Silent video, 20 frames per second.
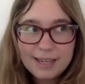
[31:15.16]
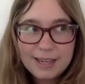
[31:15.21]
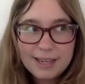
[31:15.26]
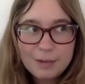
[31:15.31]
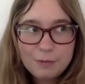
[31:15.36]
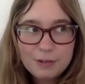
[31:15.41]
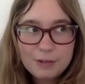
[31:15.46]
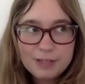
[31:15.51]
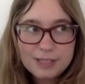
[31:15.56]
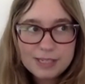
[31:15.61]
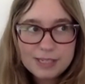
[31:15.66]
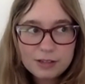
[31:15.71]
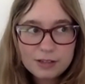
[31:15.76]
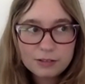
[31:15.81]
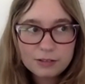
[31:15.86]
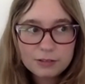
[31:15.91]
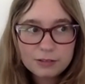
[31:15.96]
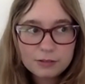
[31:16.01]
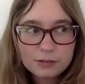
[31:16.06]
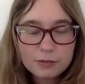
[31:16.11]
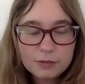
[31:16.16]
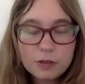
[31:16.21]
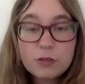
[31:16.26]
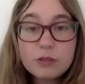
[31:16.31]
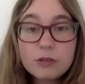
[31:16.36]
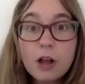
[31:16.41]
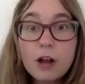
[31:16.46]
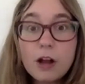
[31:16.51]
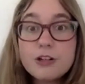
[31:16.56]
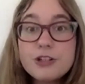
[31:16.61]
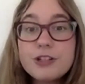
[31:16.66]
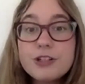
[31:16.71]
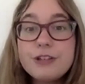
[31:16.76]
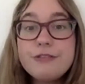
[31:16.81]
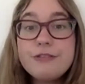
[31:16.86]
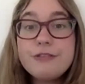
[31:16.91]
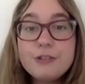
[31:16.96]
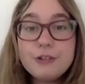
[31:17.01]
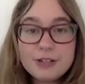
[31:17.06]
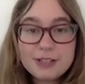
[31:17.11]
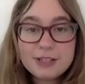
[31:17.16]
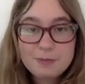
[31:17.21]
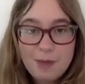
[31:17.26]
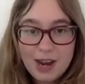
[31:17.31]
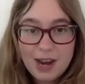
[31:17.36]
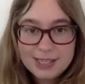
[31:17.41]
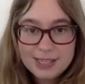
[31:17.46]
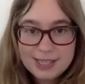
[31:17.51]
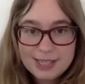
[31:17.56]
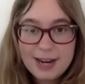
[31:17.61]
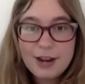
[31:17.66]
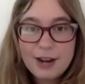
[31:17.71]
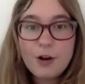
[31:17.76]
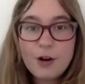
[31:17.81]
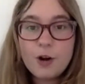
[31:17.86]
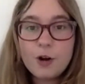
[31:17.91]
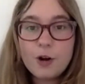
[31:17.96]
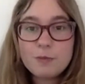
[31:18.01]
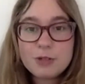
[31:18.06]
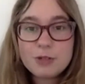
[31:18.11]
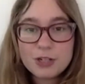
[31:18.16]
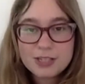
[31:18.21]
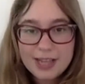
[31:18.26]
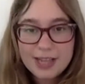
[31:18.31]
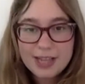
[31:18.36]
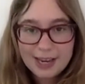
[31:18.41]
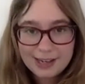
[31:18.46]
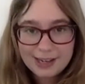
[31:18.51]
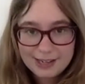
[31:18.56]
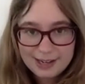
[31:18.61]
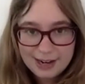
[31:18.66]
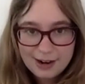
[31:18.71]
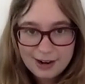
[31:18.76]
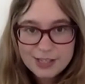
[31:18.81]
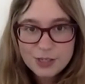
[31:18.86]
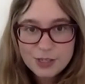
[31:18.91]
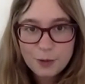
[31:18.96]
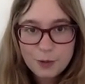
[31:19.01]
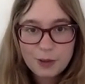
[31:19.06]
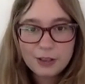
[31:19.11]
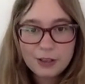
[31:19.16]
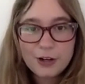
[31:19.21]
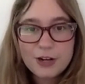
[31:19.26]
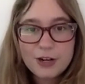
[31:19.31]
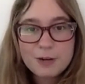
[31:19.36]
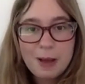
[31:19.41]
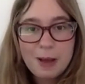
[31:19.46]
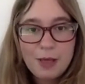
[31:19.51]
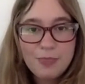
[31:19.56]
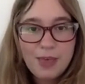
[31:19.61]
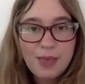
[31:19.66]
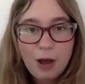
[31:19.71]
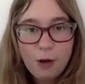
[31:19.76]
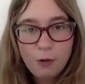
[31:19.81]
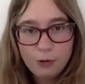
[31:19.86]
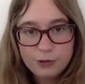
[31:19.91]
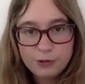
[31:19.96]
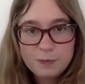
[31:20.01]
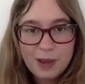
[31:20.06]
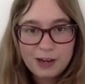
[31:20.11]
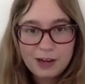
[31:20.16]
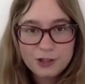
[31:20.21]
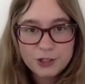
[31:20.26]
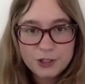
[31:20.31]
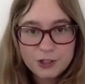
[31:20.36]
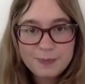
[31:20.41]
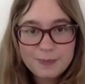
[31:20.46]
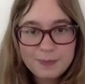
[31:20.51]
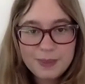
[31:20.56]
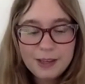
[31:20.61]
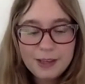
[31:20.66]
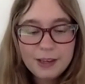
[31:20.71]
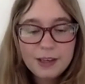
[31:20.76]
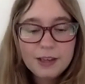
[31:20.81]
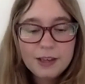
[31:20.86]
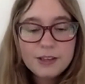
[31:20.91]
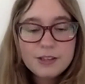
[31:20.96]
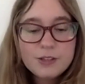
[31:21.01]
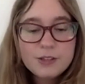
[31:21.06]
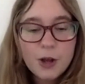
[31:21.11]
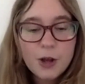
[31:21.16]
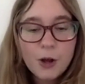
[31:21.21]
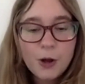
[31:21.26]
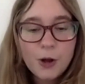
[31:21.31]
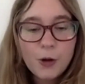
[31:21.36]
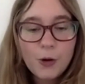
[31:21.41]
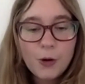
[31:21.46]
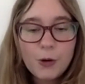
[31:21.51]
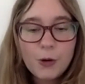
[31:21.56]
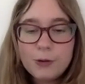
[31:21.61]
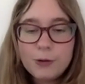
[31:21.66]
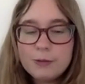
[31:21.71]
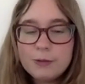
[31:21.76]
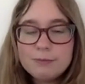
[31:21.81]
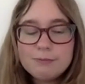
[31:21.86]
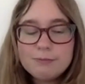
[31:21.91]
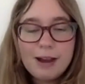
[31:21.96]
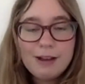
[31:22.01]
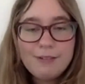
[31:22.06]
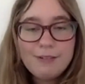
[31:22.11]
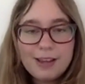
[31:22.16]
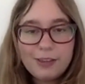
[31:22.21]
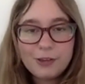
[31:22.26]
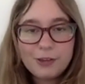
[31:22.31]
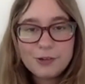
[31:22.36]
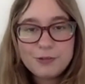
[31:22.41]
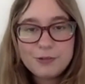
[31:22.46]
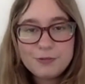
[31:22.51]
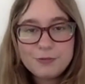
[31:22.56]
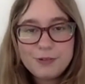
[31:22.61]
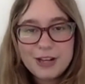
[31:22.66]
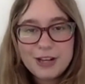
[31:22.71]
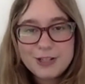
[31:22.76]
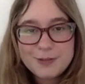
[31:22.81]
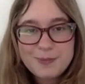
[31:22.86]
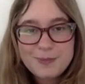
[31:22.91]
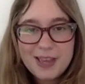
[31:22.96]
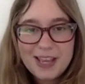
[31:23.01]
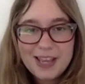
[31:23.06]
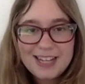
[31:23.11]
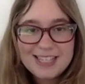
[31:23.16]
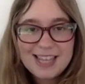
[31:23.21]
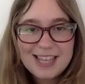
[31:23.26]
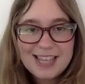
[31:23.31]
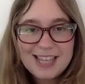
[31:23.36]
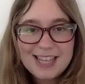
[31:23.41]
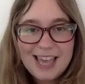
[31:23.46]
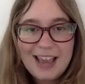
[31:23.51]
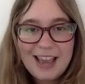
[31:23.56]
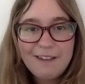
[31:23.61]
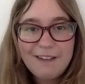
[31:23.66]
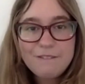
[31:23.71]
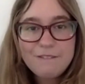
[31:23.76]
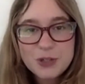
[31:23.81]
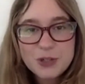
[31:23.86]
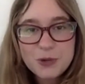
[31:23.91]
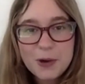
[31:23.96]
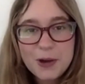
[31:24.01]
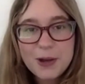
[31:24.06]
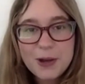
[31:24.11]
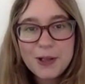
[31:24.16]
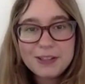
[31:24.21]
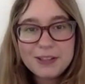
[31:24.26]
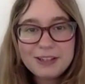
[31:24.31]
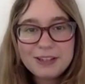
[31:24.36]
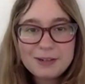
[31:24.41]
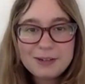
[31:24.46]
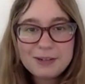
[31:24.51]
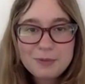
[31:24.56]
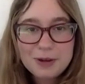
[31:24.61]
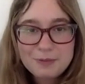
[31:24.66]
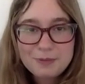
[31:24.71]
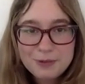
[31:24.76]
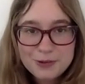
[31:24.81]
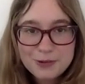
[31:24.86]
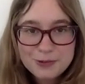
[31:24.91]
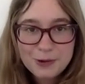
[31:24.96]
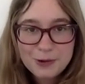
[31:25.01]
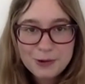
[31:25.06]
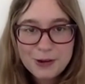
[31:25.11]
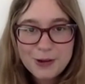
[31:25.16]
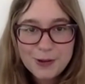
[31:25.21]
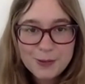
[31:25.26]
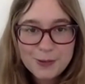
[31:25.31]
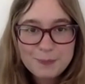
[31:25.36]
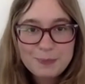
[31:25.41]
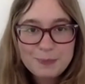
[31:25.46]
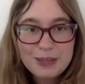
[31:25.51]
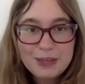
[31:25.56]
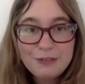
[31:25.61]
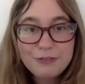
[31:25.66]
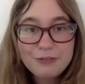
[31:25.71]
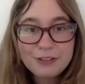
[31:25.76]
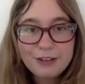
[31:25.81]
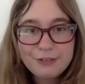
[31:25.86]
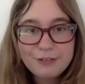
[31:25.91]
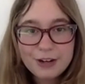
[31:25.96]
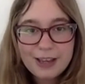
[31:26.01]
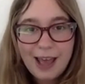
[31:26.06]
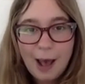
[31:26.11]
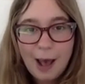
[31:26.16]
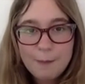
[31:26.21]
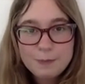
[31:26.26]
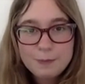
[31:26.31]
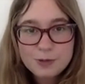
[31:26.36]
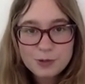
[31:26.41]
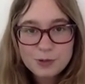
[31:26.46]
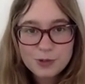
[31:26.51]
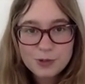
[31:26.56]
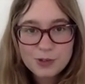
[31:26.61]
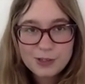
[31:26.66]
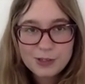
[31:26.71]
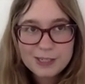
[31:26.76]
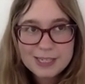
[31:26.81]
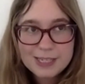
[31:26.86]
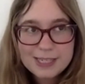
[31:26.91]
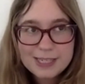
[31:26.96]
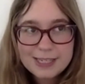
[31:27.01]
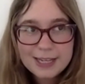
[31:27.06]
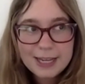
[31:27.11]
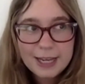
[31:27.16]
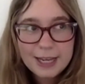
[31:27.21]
It was largely food as medicine and herbs are secondary. So we learned about that whole spectrum. So my regular regimen is like fish oil, evening primrose oil, beef liver capsules,